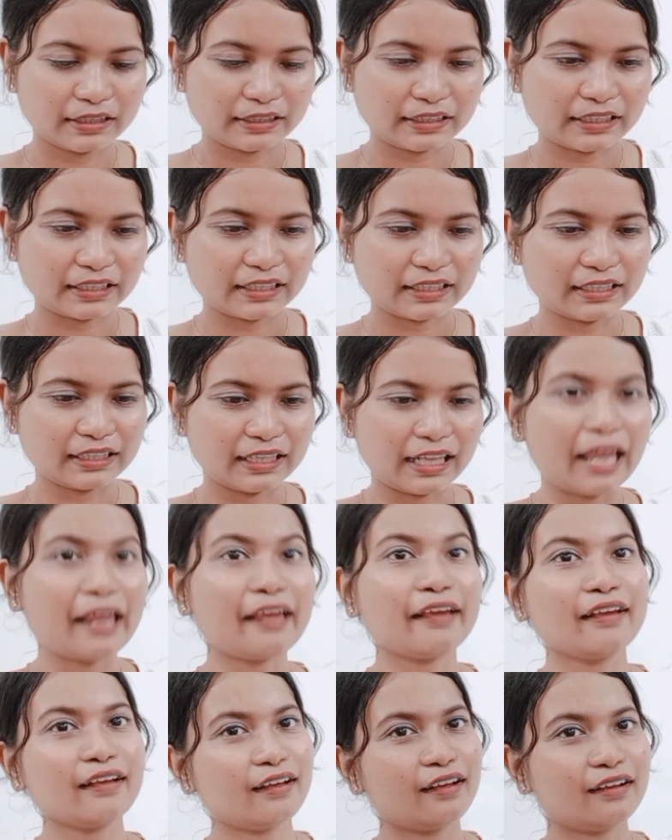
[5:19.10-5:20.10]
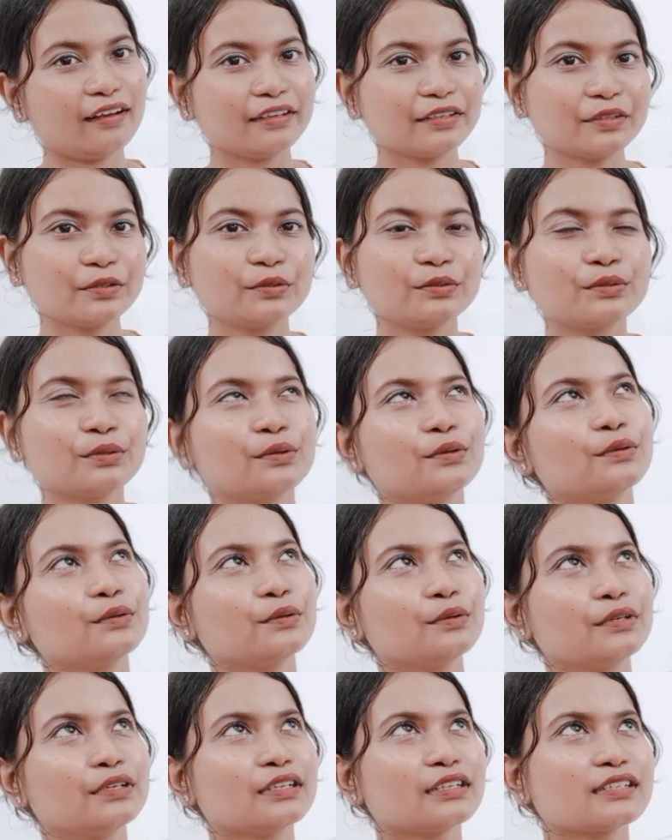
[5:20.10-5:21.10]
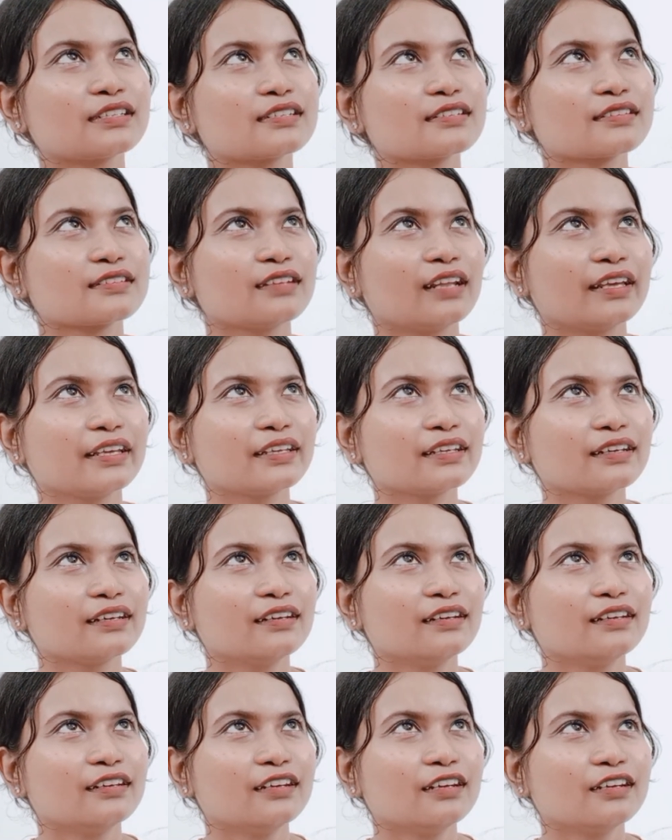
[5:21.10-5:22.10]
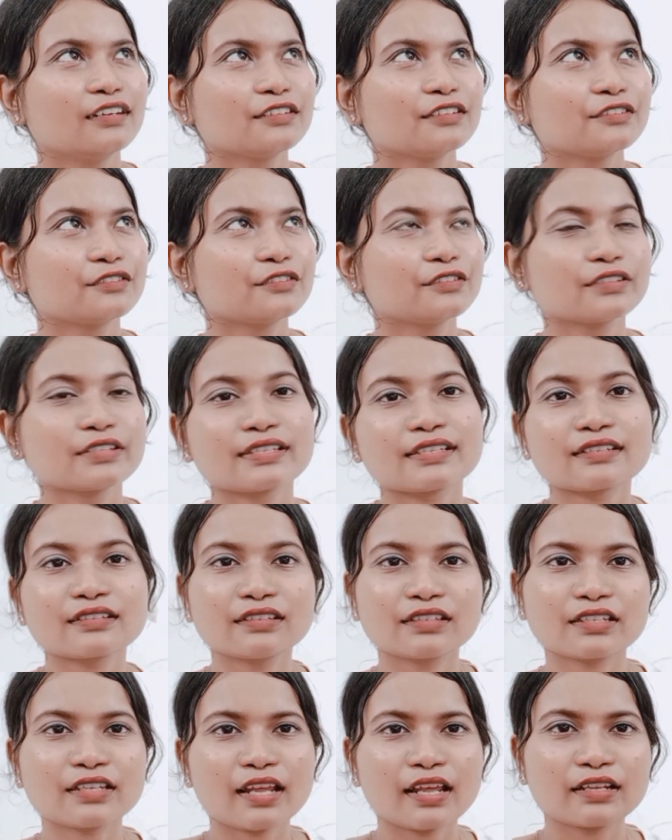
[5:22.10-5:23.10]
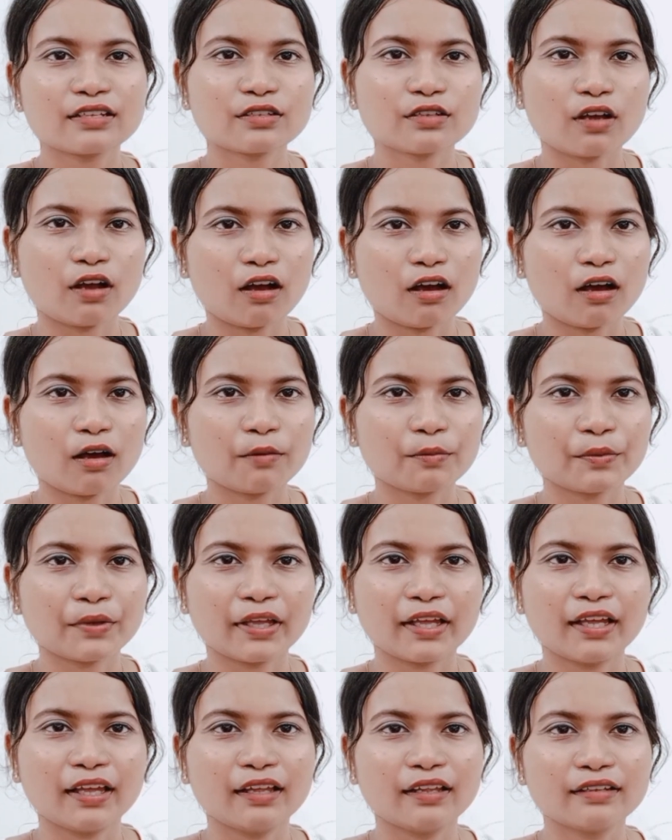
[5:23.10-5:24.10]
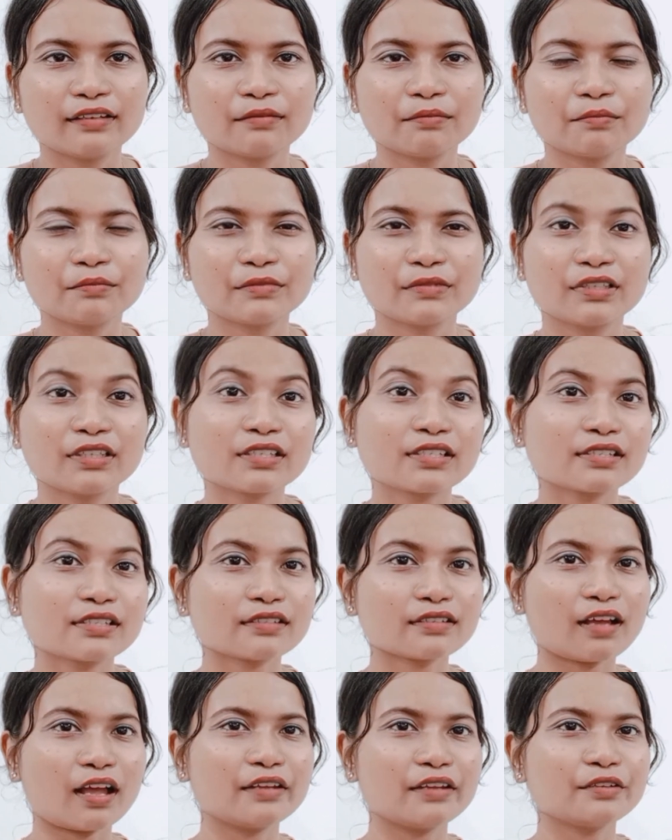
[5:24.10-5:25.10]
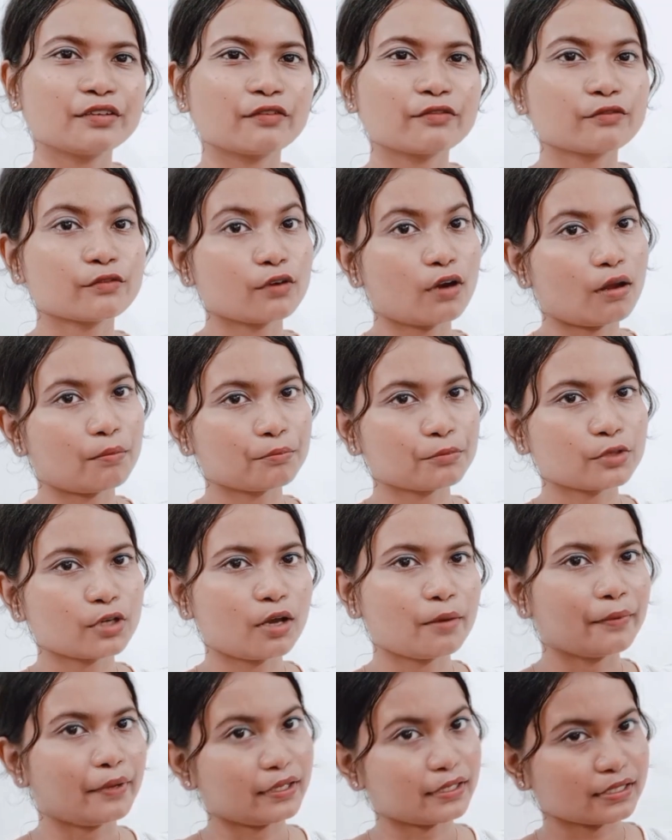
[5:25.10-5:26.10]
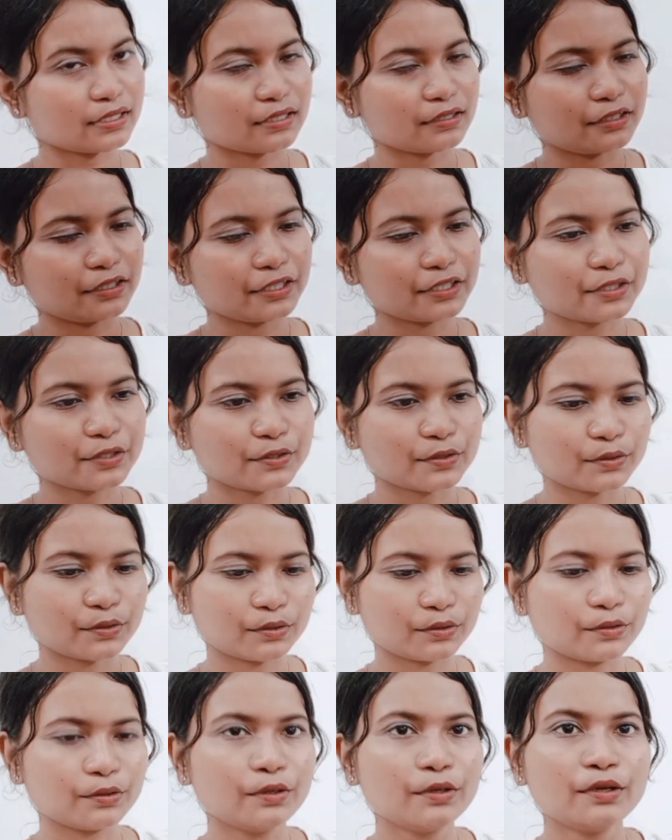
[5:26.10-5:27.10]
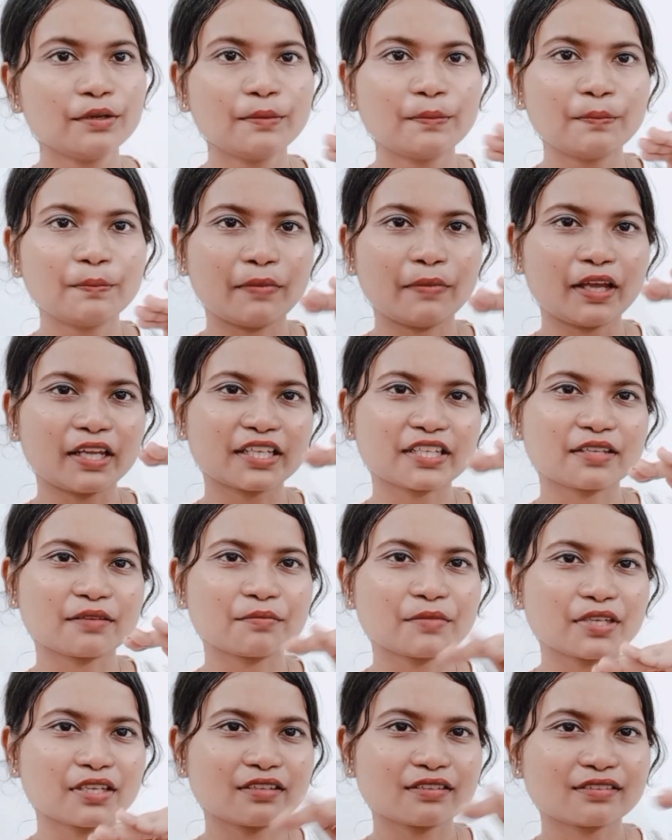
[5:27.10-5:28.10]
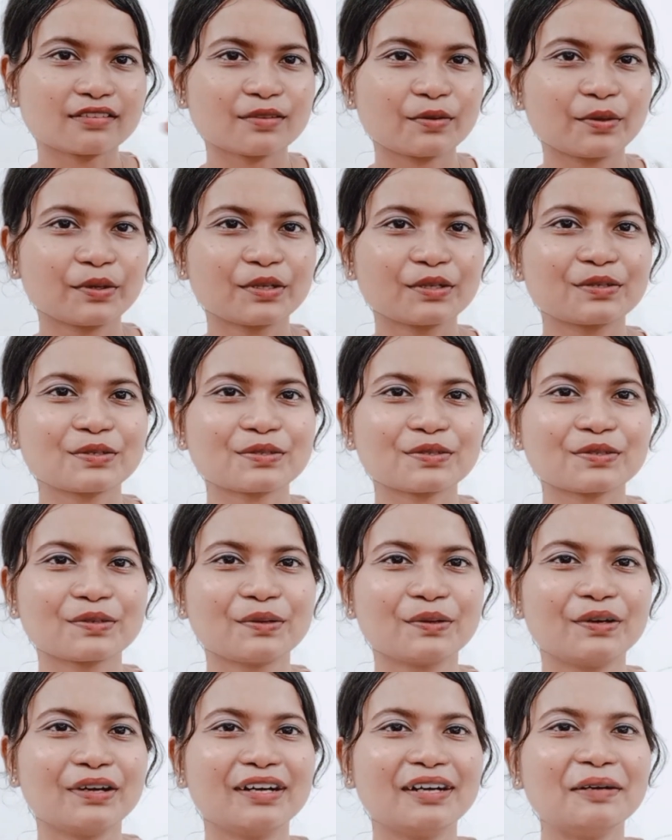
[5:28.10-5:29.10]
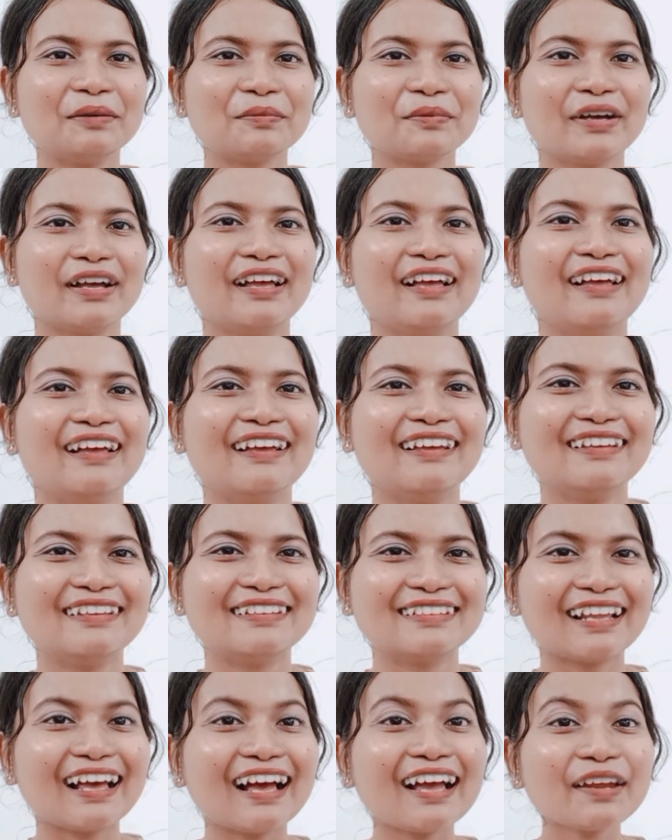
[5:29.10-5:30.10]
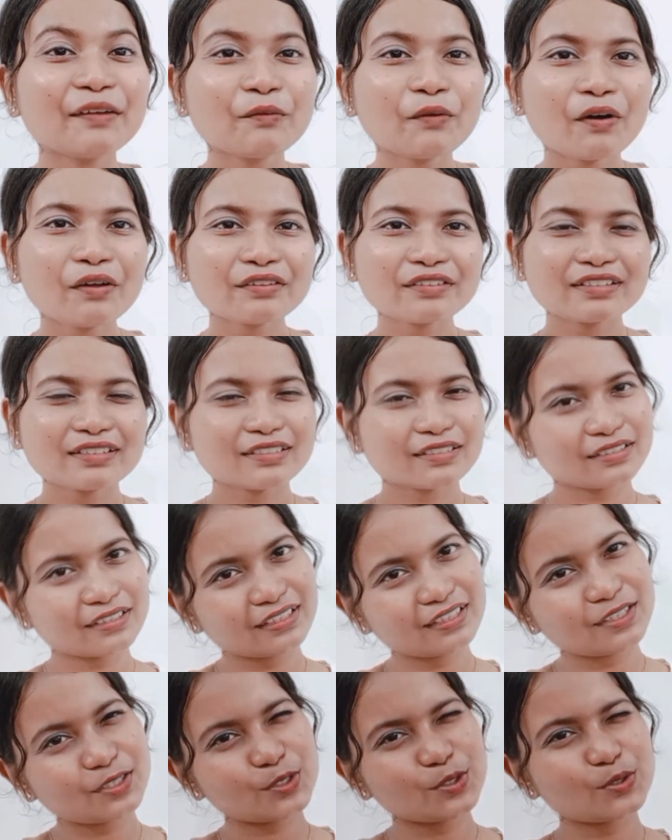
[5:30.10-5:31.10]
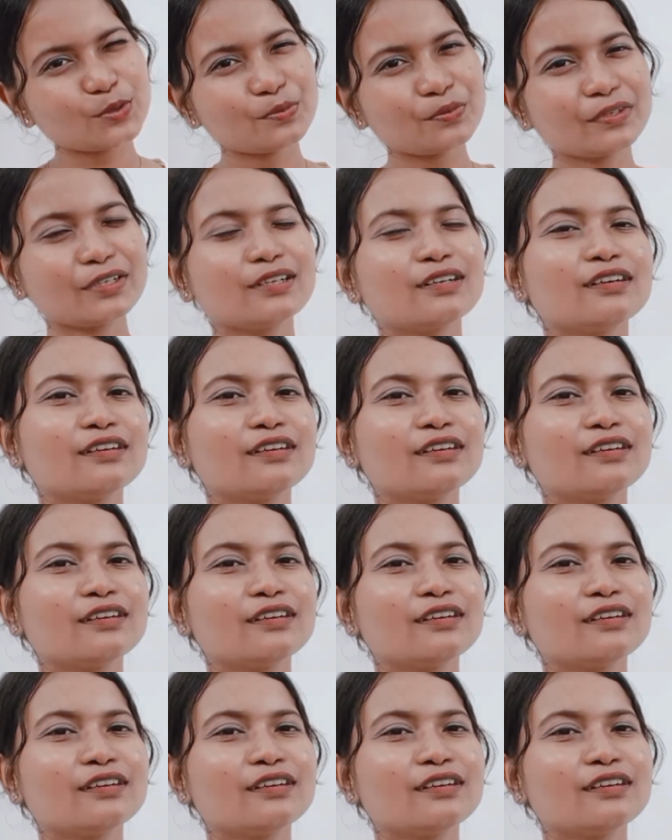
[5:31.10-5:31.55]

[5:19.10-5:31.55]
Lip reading: lehenga, you know, it's like skirt and top, and it's kind of crop top and skirt, so my tummy is going to show up and I wanted it to be